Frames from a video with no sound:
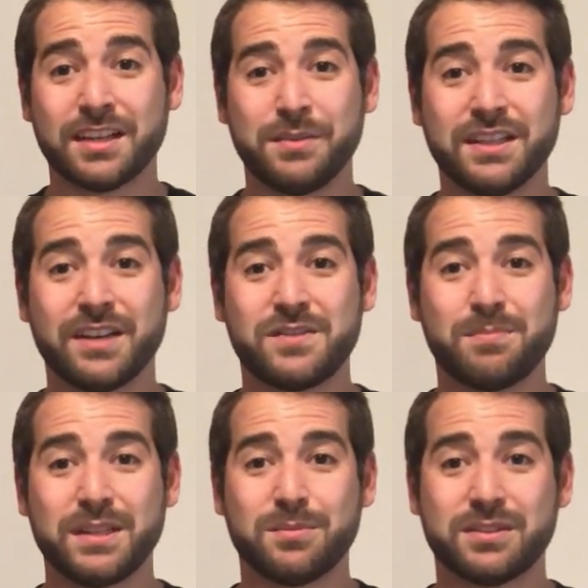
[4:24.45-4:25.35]
and we love to
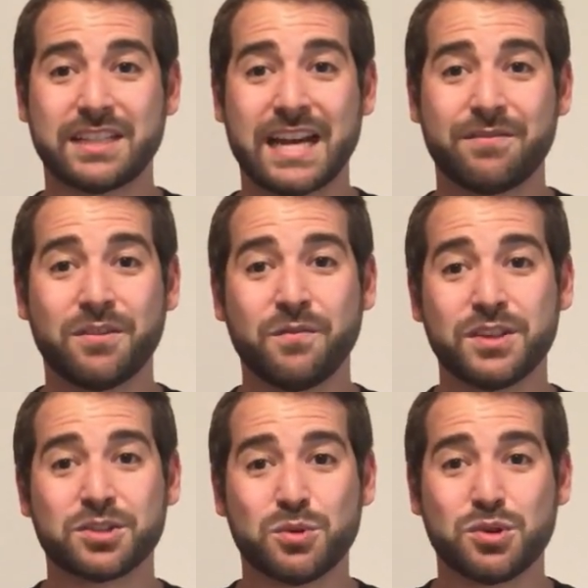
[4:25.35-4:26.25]
be able to have the
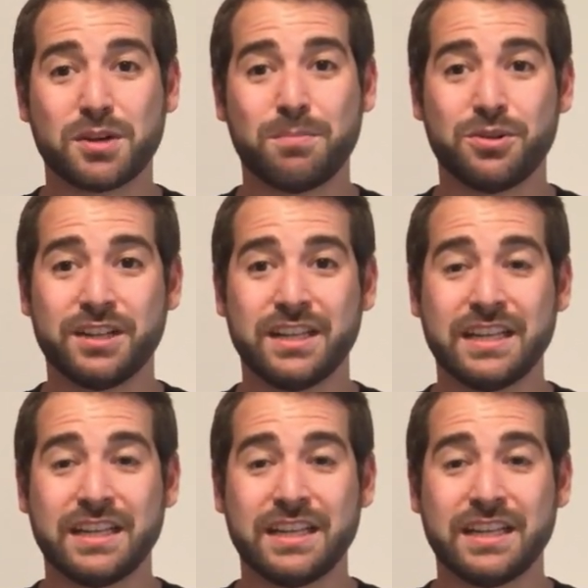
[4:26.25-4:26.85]
visual component